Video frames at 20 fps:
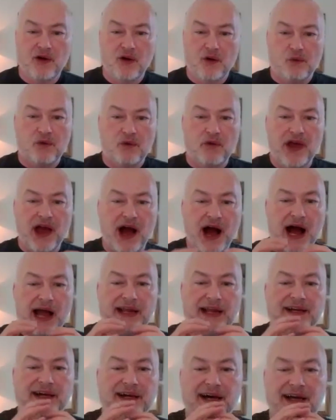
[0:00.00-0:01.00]
Where the
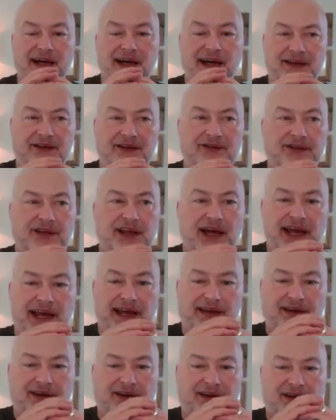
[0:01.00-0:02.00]
icon is
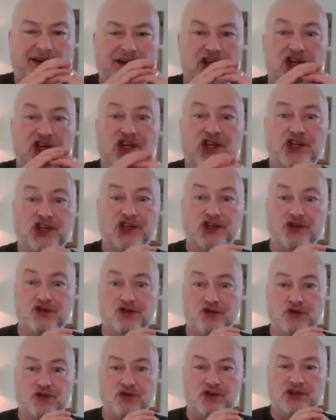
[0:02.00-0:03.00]
like
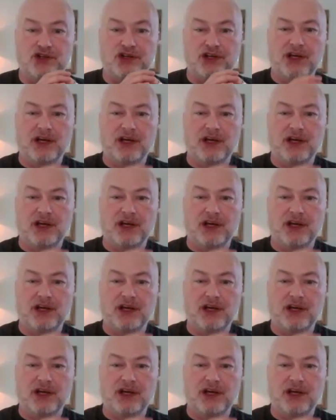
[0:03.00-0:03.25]
huge